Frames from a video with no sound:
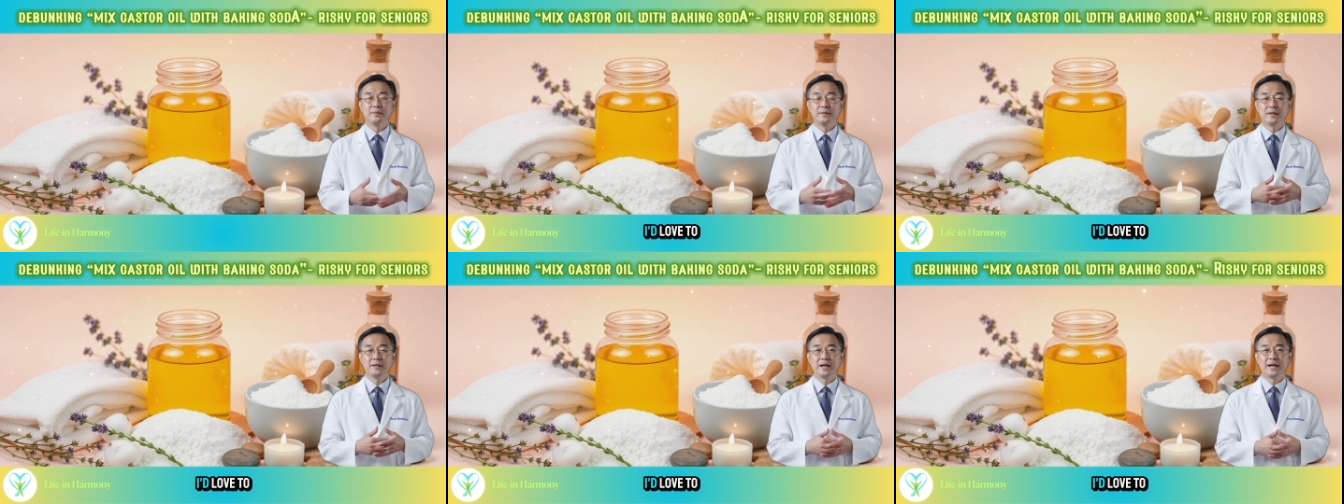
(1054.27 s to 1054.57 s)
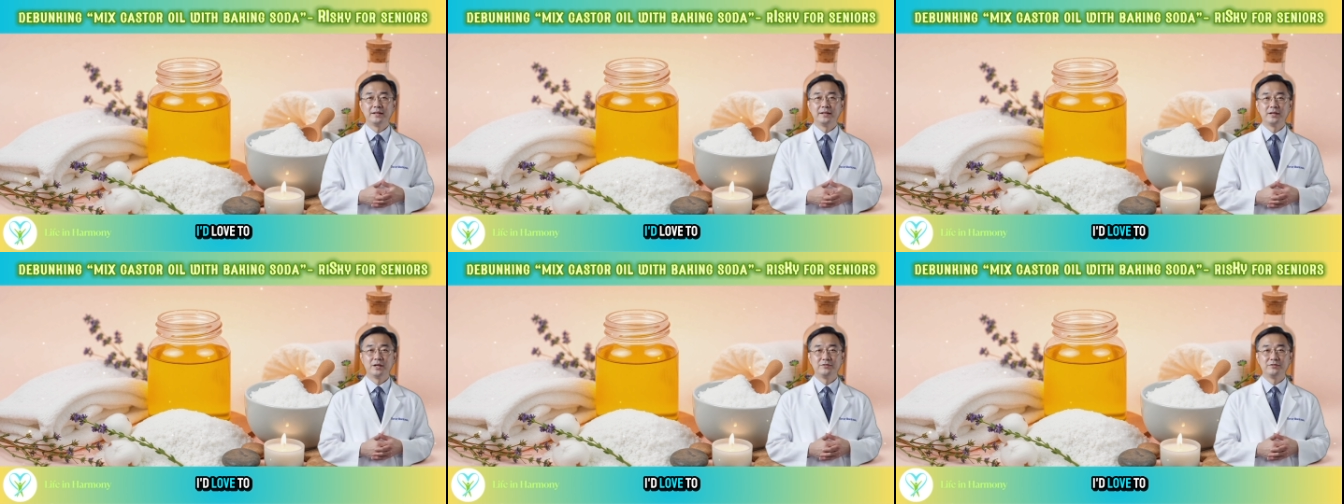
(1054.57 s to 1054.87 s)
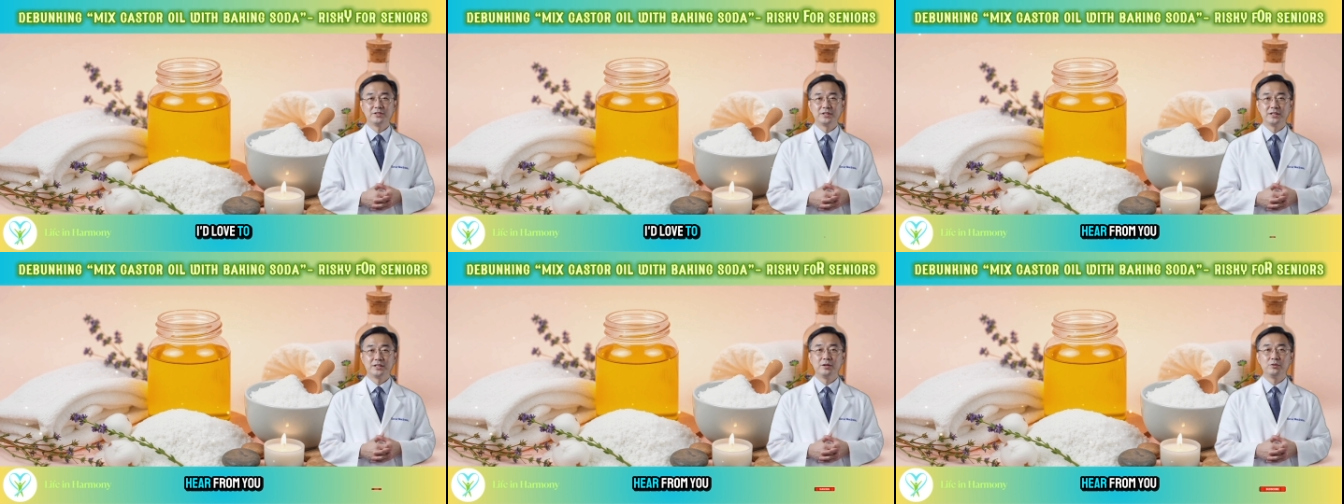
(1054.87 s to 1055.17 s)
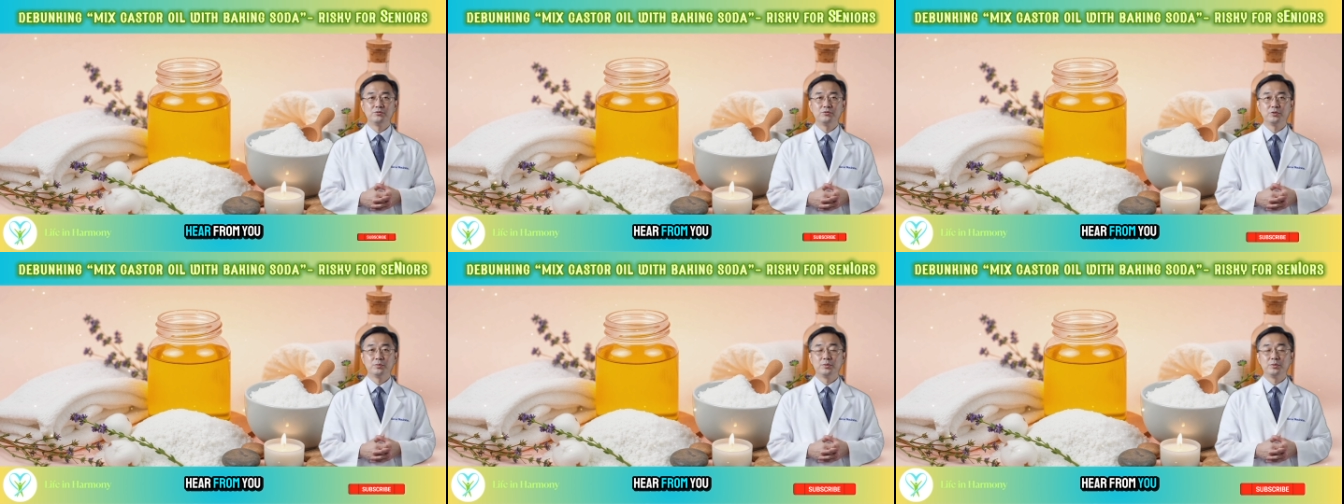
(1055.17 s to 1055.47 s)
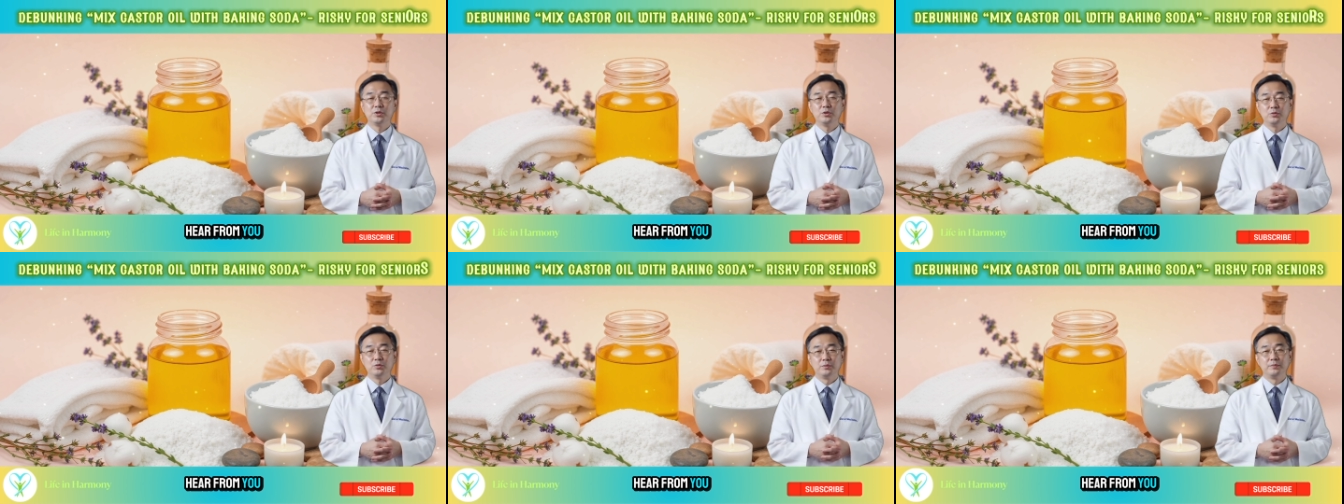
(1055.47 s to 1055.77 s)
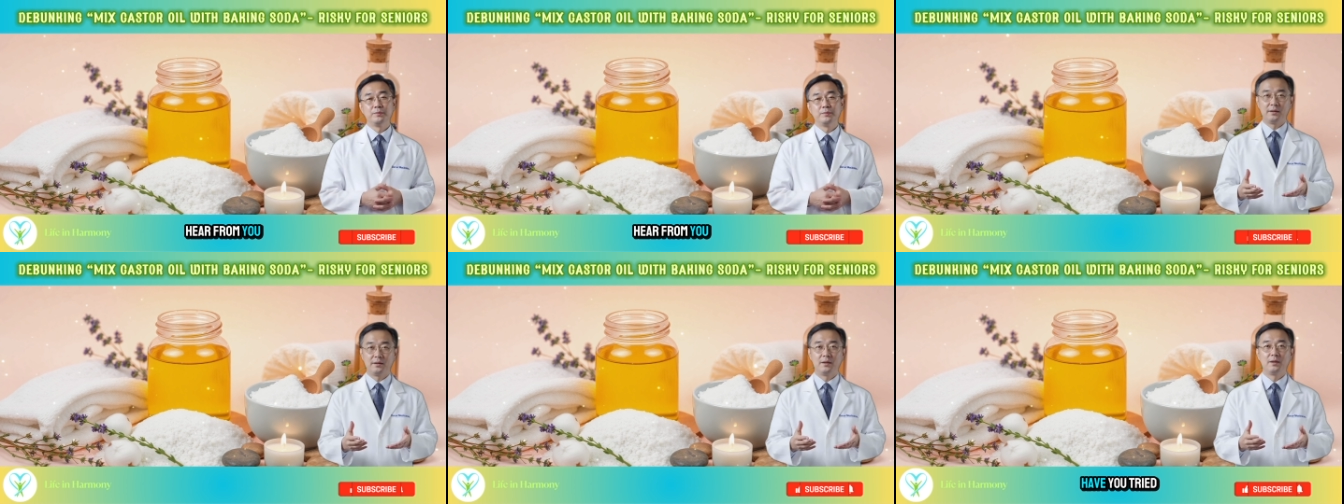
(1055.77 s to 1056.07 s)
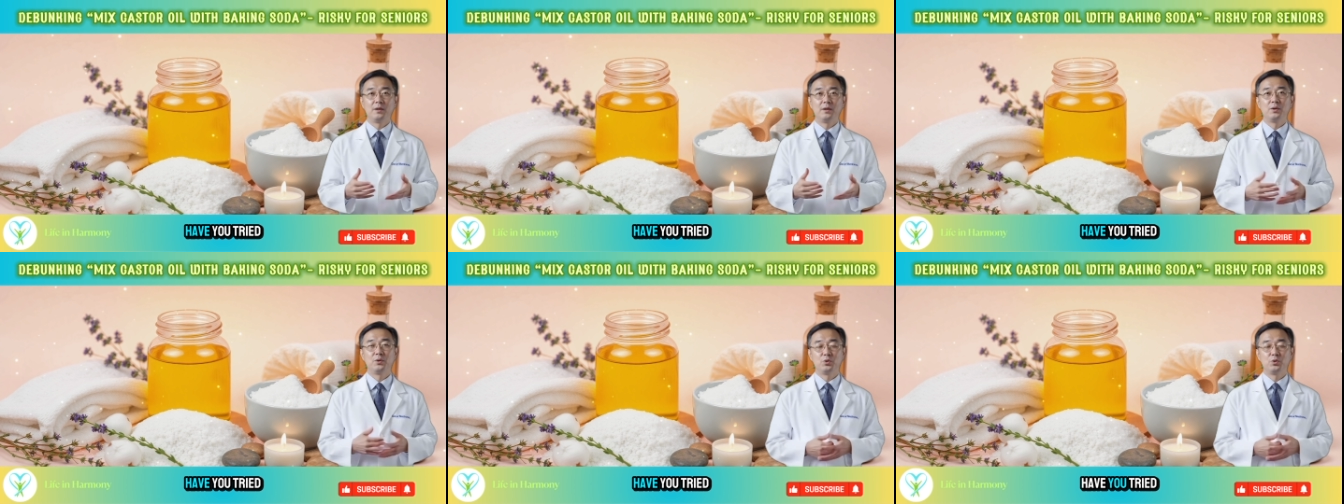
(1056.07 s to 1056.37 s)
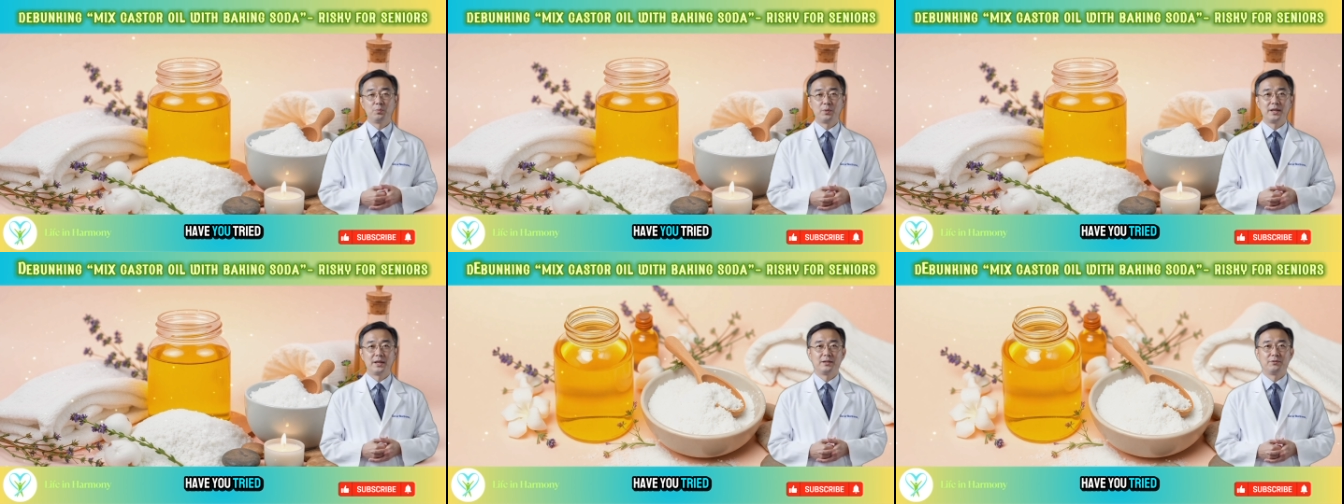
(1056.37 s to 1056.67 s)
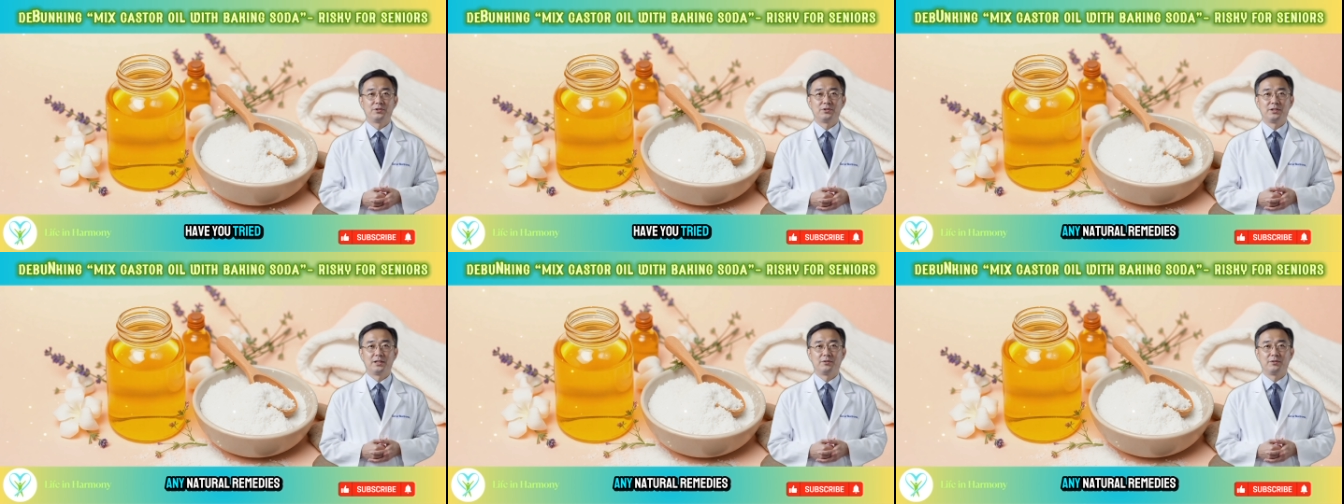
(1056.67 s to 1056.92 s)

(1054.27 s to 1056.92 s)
I'd love to hear from you. Have you tried